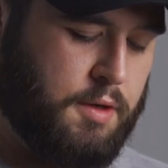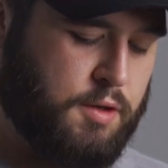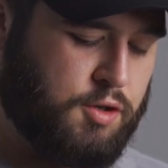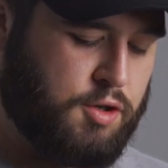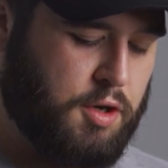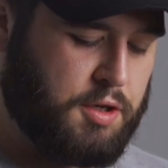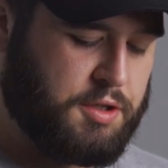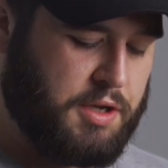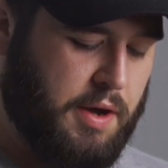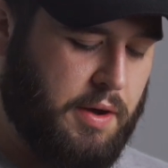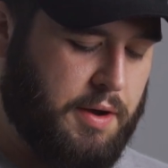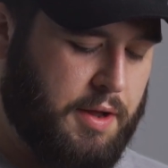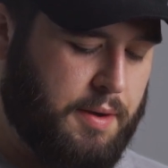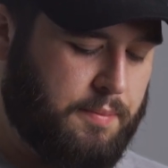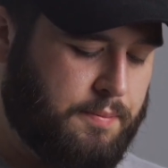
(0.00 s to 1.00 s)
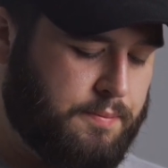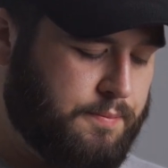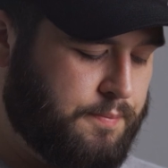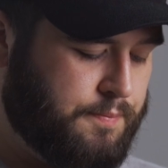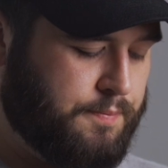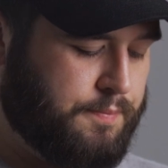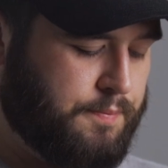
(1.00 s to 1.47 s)
Sugar's going in.
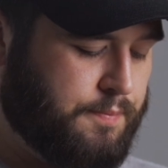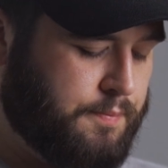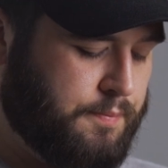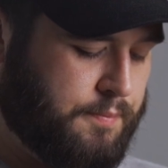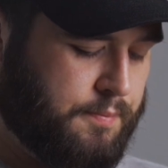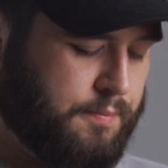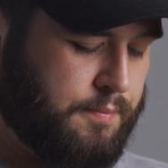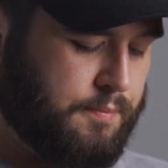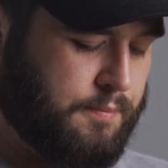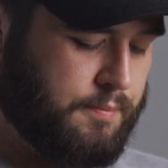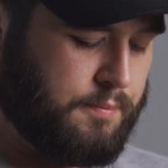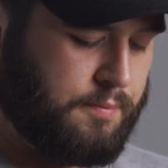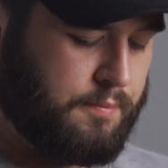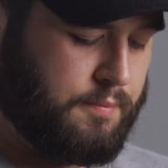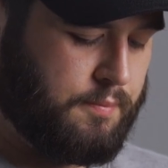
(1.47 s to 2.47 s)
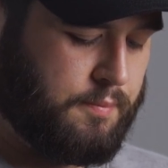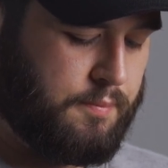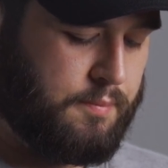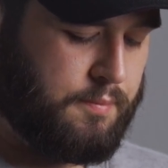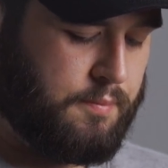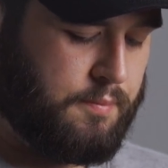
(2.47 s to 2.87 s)
Mixy, mixy.